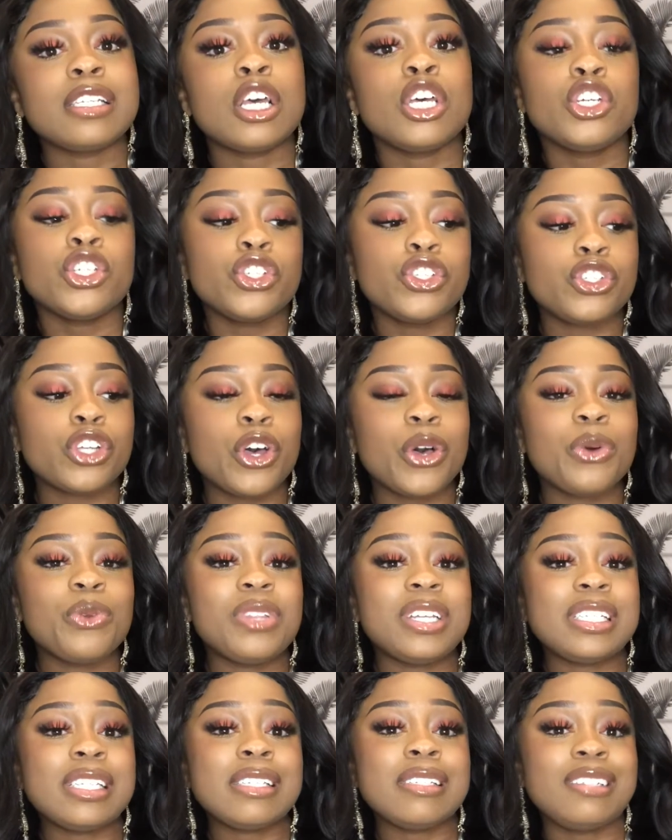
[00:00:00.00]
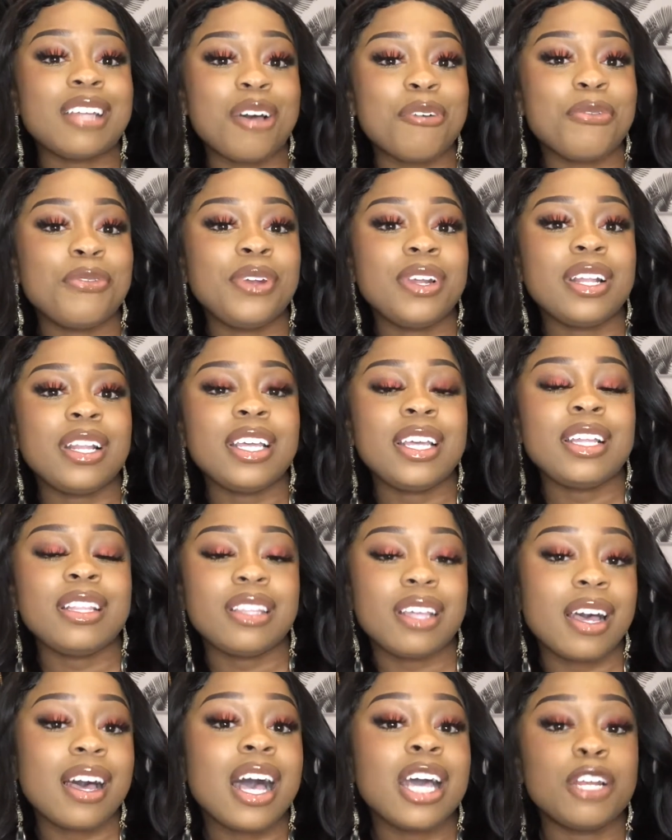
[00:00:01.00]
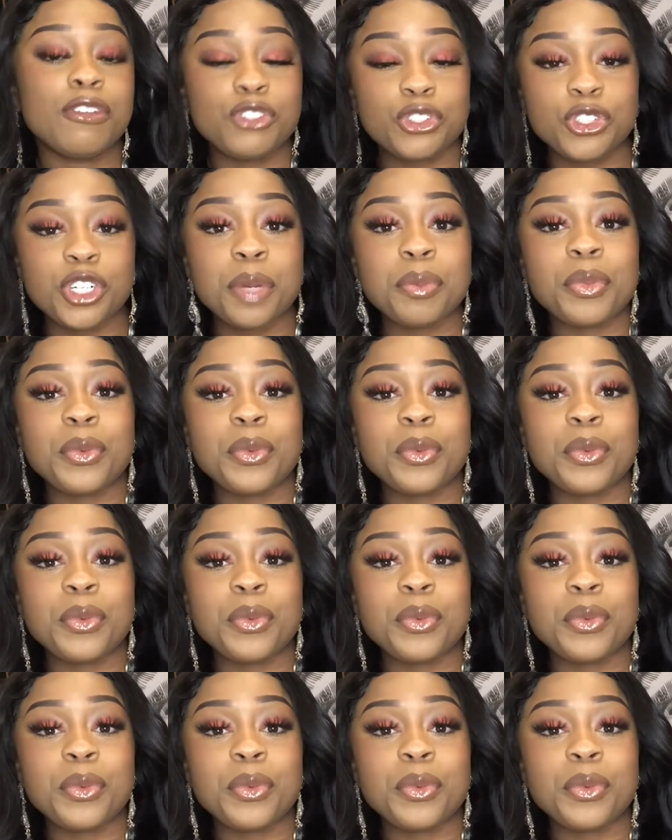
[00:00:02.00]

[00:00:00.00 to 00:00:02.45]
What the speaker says: So this is definitely the kind of trip